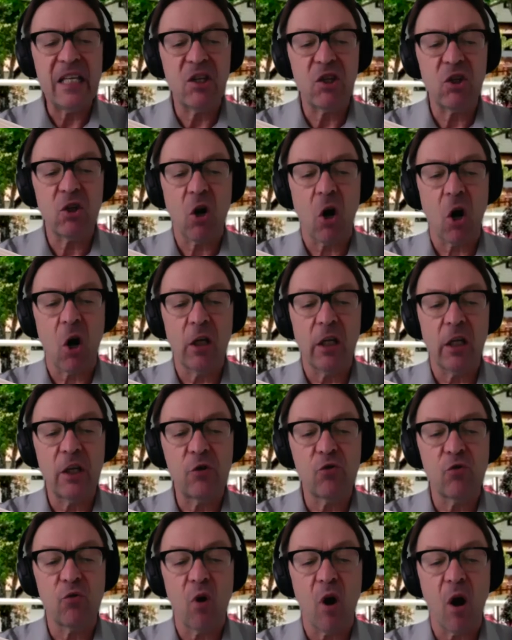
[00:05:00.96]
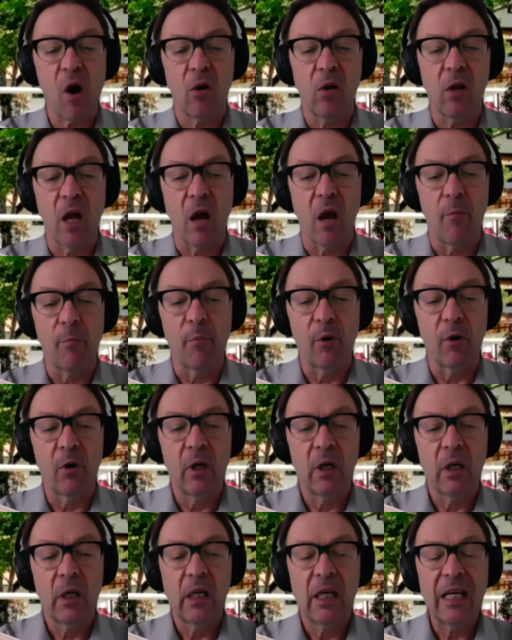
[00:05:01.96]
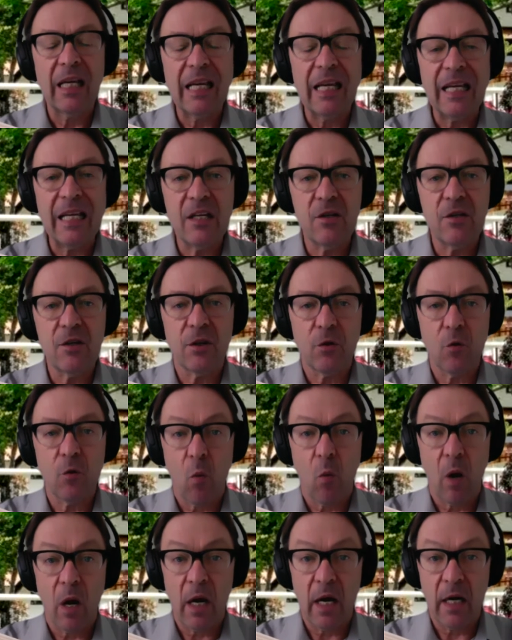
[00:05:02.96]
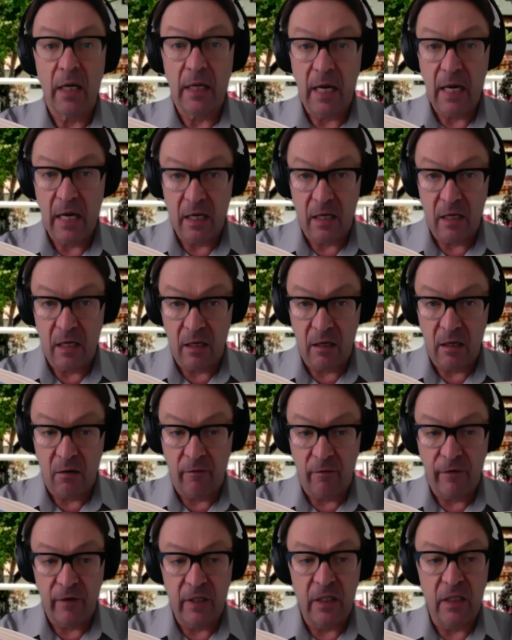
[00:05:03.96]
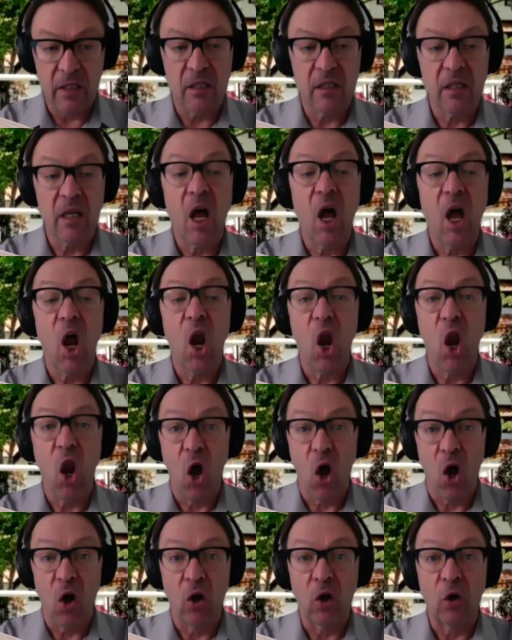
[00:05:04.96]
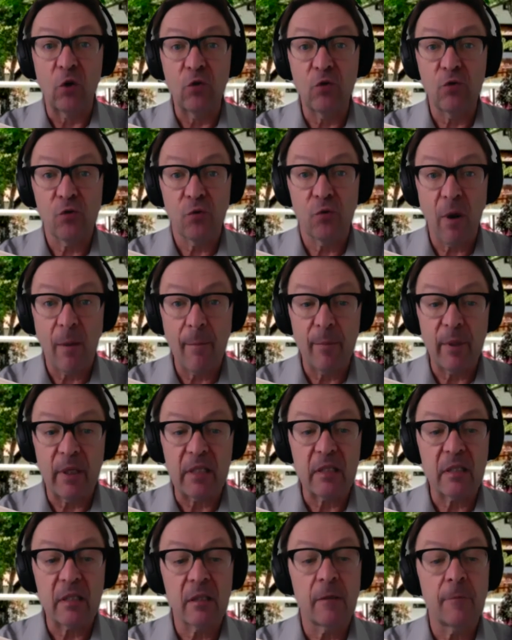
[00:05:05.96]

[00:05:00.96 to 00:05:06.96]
scarlet Trogglehumper into the wide end of his long trumpet.